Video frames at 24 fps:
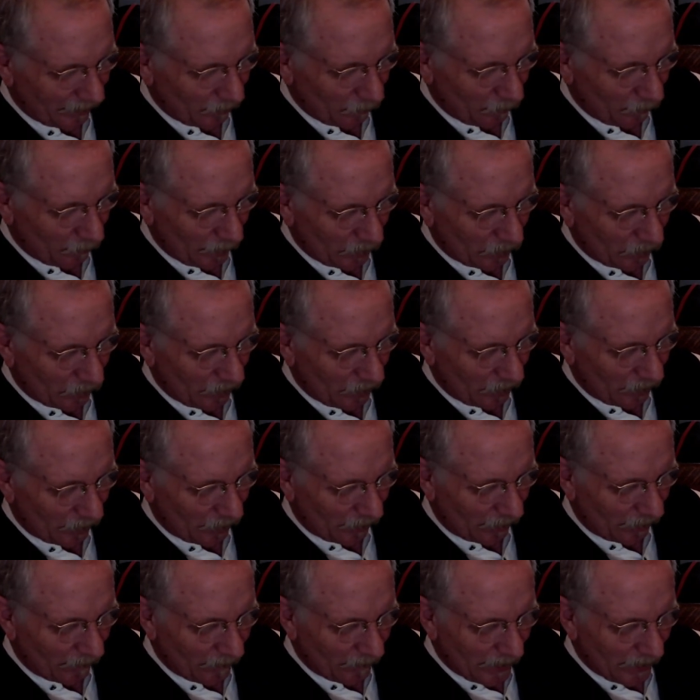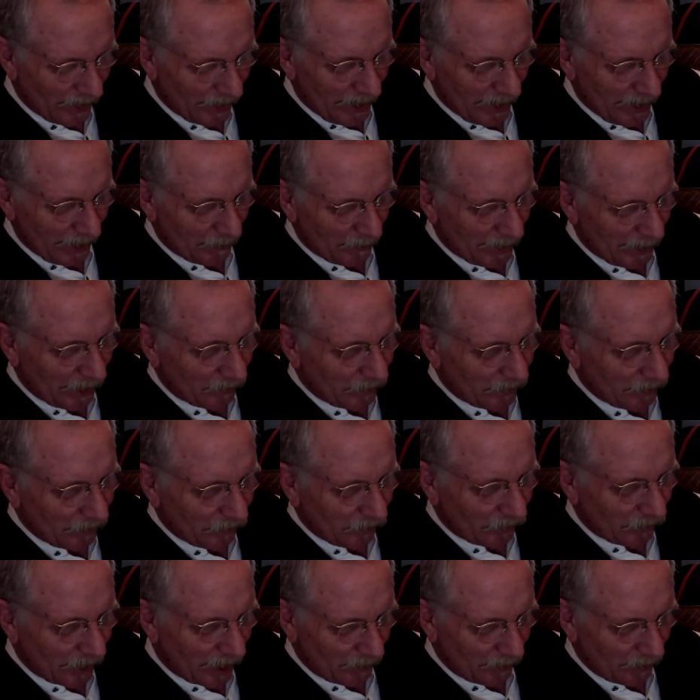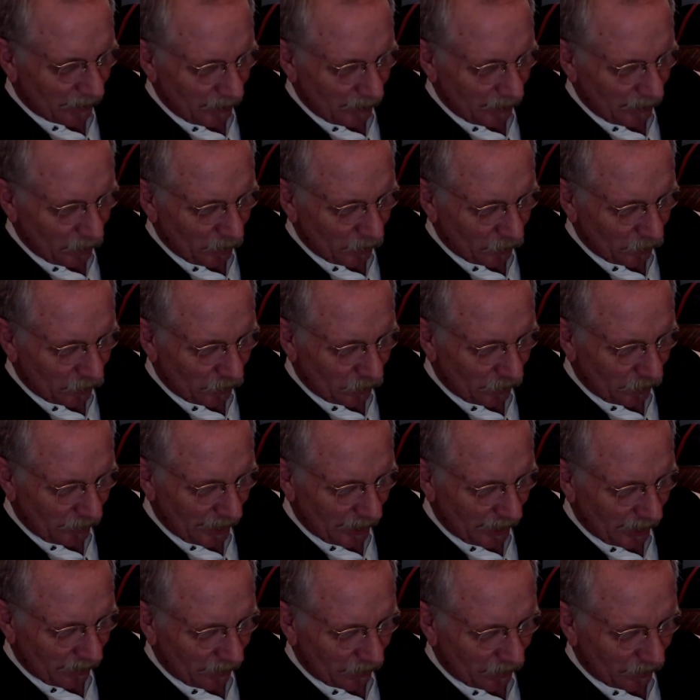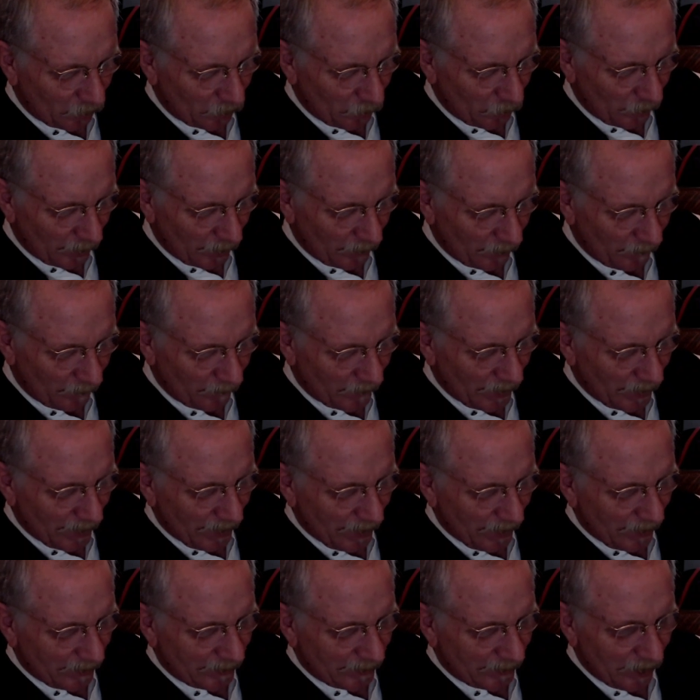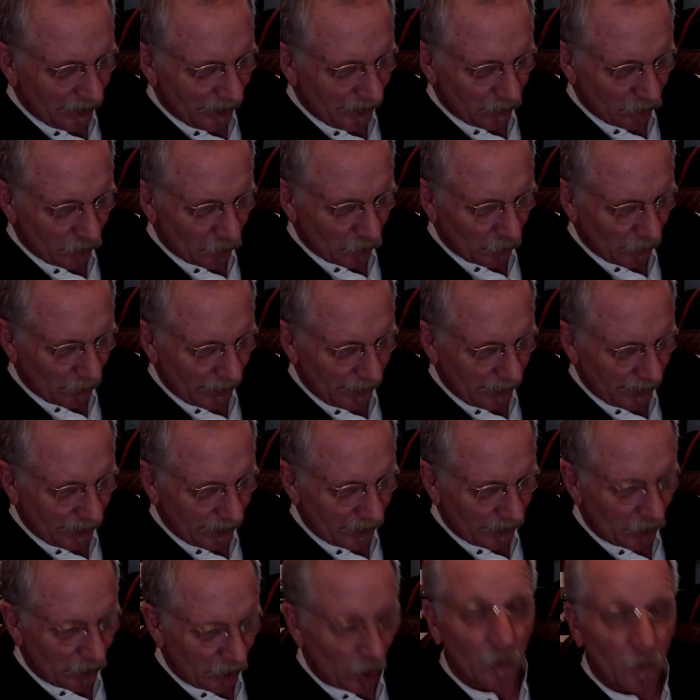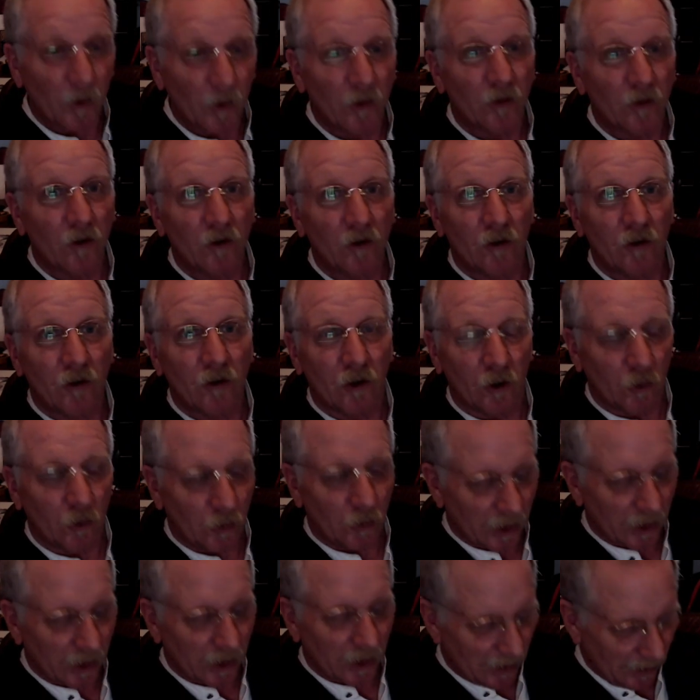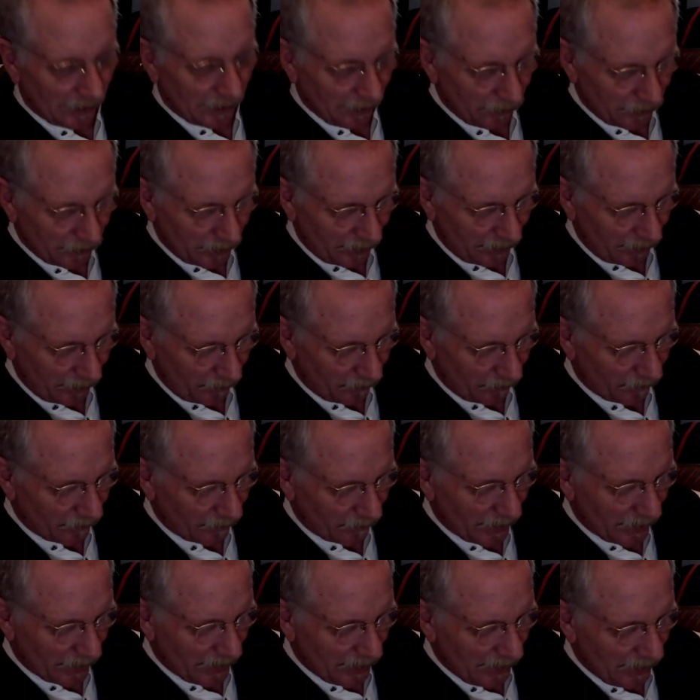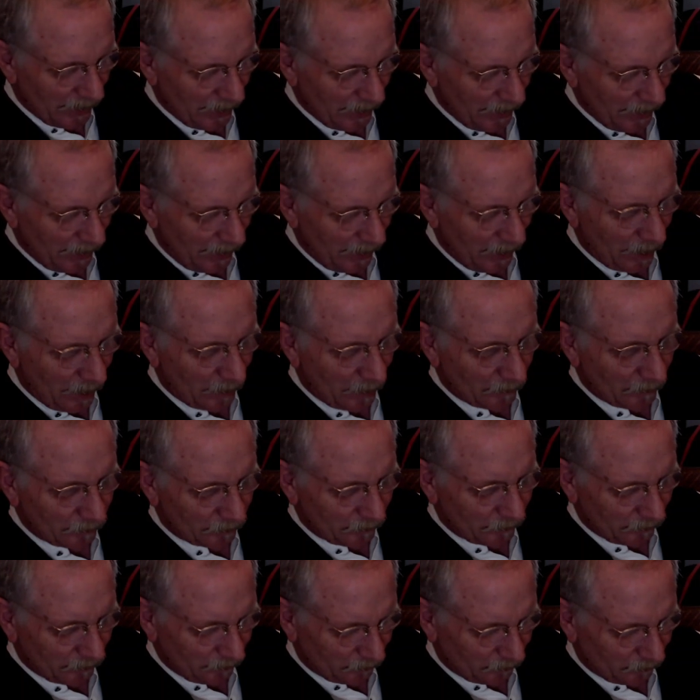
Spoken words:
much longer. And about this time, he moves to the Arizona territory and opens a saloon in Clifton. Um,